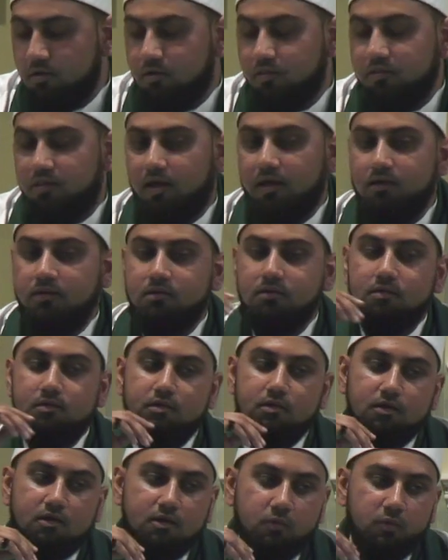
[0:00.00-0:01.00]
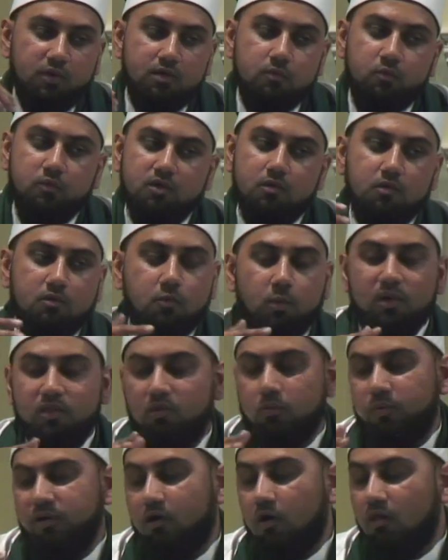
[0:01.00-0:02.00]
then we, we, whether
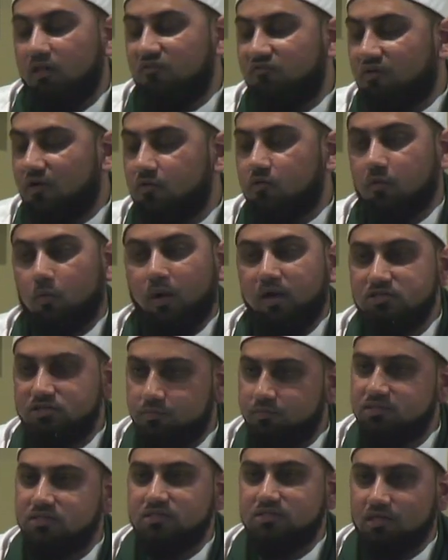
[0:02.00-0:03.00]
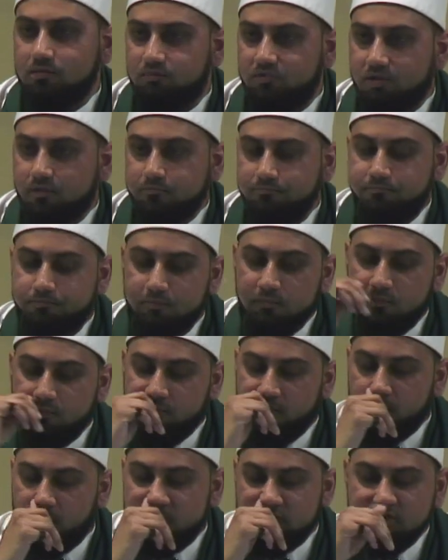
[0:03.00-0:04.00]
we call it fard or wajib is the same thing,
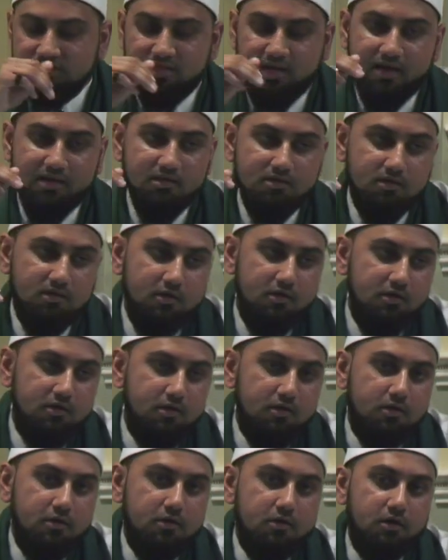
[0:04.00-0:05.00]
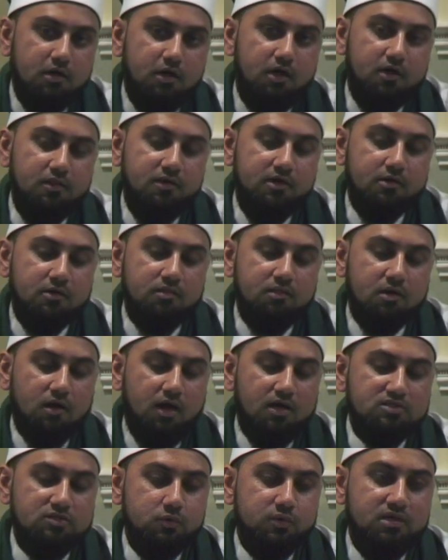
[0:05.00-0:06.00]
right? Which is that uh, there, the
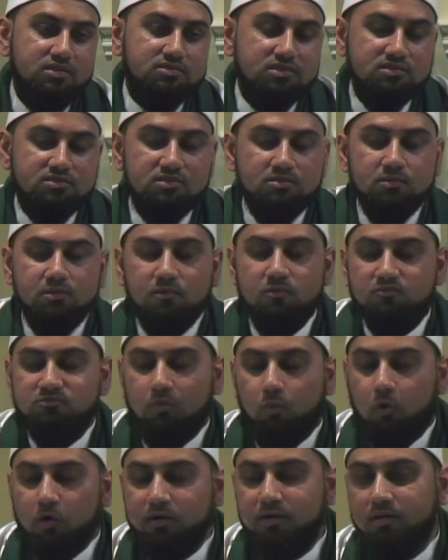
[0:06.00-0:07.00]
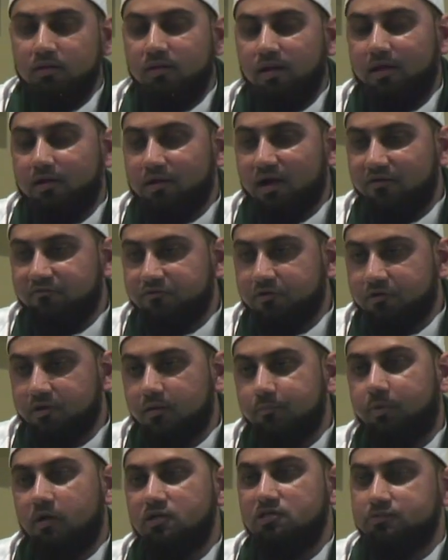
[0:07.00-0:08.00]
consequence is reward in the hereafter
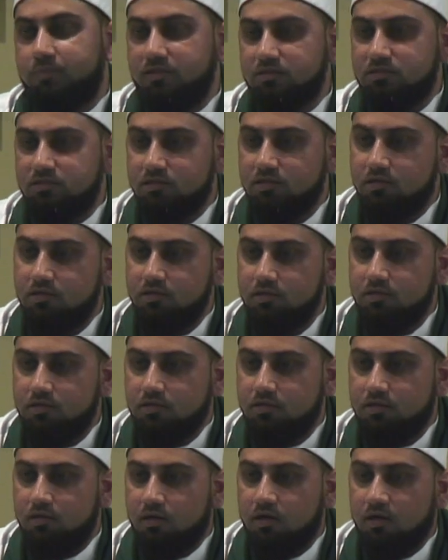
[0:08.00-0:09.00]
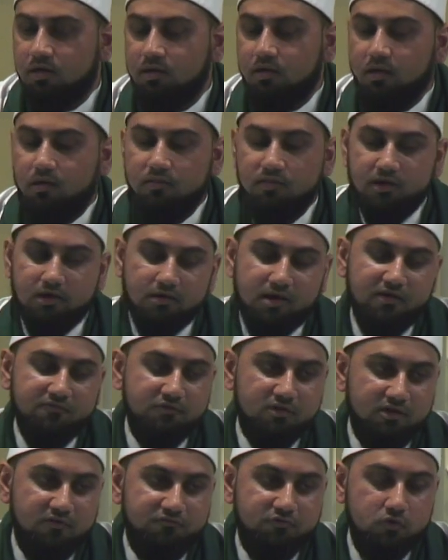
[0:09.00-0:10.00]
and punishment uh, in the
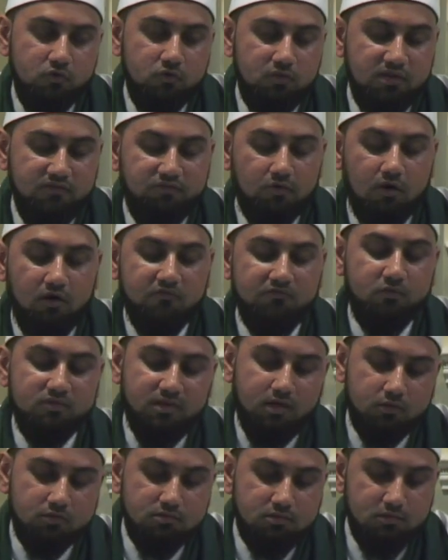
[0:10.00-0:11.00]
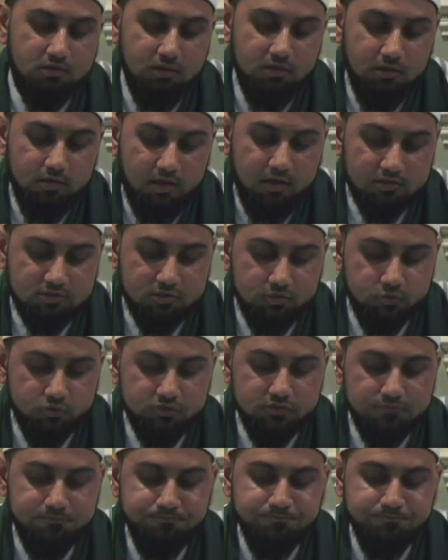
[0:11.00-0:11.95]
hereafter if you leave it off without excuse.